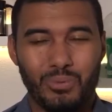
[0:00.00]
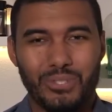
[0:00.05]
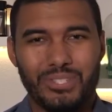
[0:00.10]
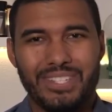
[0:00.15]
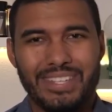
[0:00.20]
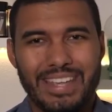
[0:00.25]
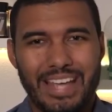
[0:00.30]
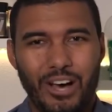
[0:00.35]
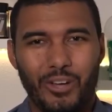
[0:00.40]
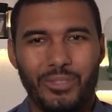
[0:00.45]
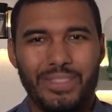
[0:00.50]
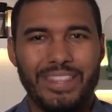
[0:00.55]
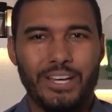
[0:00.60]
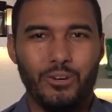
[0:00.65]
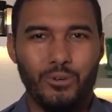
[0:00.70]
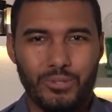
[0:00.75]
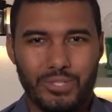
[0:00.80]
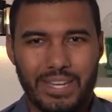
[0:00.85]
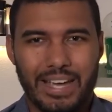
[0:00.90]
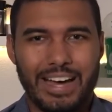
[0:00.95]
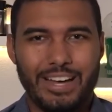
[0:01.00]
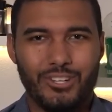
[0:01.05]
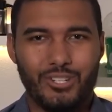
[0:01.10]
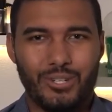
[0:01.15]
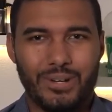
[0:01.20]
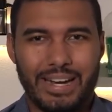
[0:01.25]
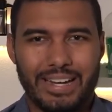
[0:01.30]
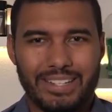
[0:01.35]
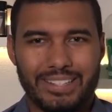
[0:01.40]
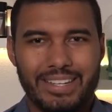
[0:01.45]
We'll see how those
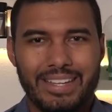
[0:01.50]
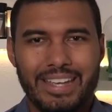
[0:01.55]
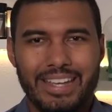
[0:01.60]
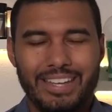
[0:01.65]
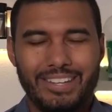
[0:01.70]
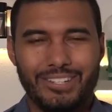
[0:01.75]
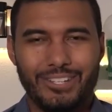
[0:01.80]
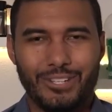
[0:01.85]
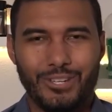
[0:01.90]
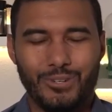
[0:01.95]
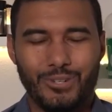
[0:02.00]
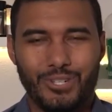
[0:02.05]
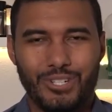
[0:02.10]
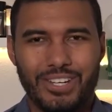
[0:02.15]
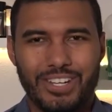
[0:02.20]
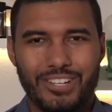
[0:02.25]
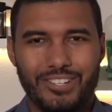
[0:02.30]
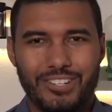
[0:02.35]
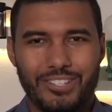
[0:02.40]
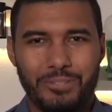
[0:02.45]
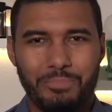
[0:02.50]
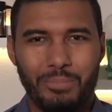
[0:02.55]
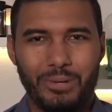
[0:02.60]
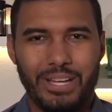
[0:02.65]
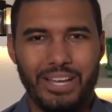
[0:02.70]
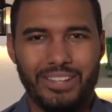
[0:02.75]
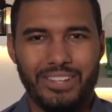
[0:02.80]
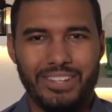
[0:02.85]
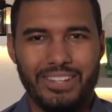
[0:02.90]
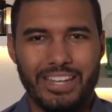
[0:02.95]
contract negotiations
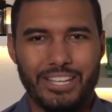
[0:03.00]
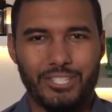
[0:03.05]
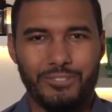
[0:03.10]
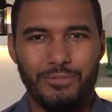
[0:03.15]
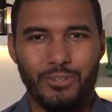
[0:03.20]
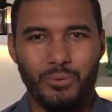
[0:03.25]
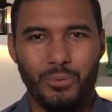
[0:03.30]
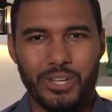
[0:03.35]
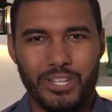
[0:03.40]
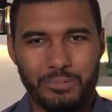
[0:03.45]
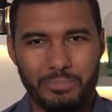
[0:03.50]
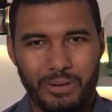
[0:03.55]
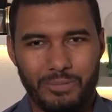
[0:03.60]
play out in the next few weeks.